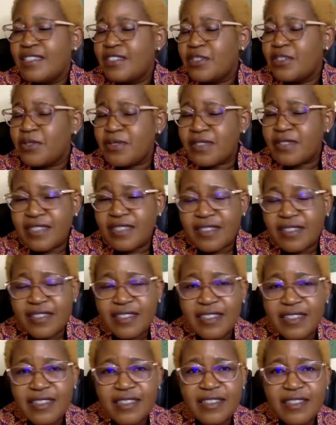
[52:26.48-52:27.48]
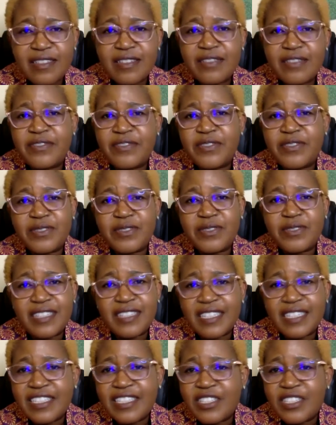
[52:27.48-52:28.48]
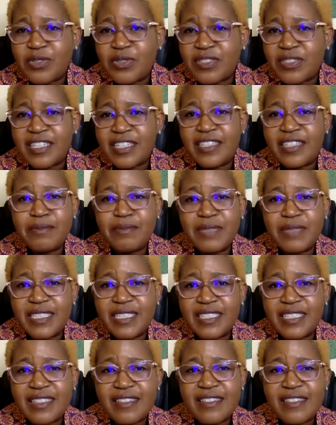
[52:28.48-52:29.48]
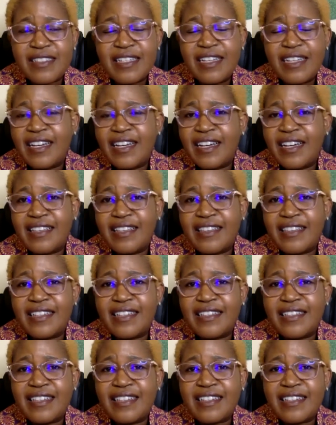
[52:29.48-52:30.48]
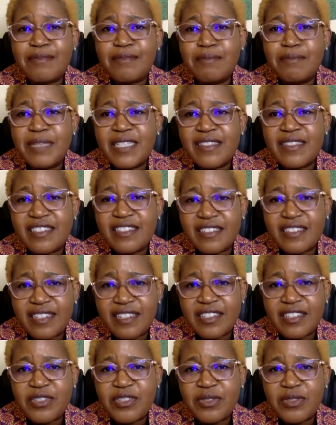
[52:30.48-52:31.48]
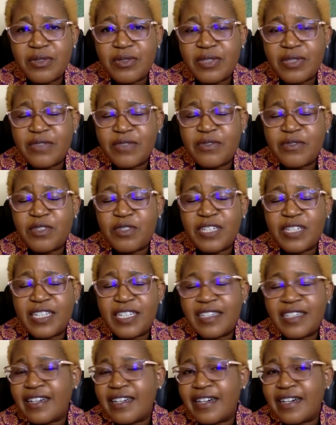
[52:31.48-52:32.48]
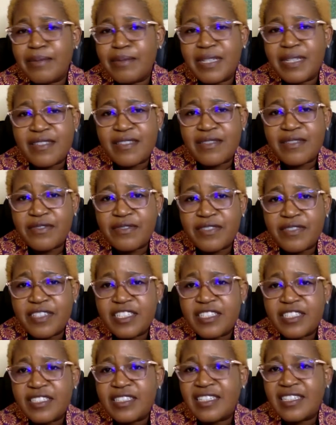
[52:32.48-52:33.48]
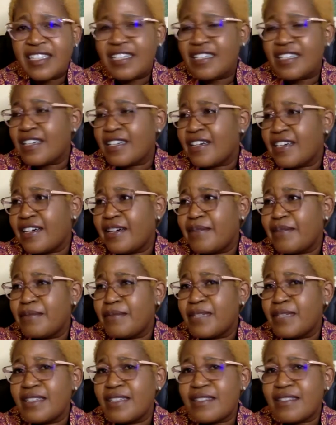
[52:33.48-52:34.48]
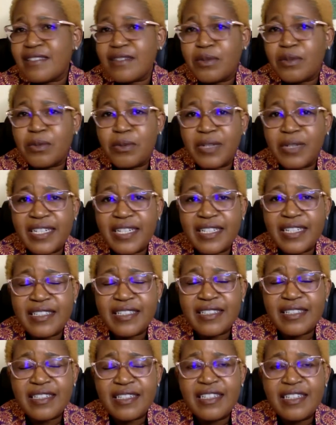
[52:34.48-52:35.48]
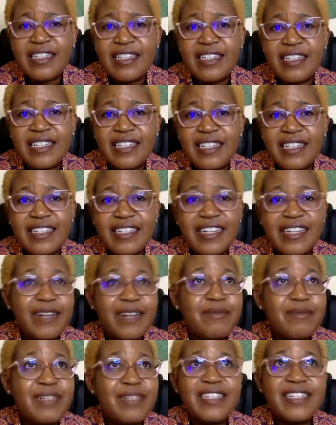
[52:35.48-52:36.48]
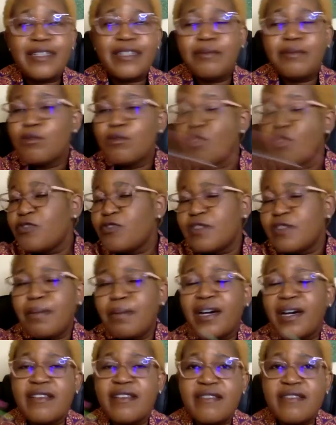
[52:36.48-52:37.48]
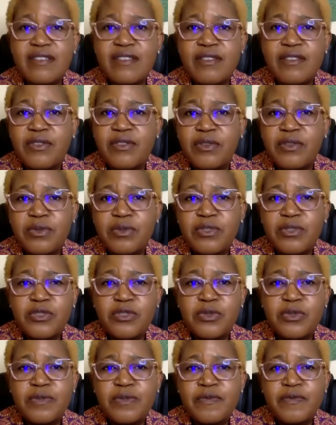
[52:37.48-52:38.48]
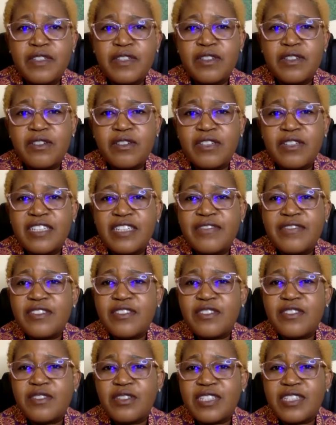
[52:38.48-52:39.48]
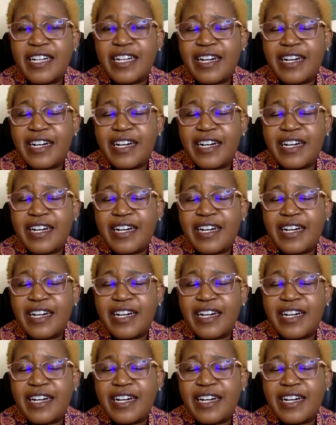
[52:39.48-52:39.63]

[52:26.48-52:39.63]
You sit still for 3 to 10 minutes. And then that message that you're looking for can come as a vision, can come as a word, can come like a movie passing through you. Or if it's not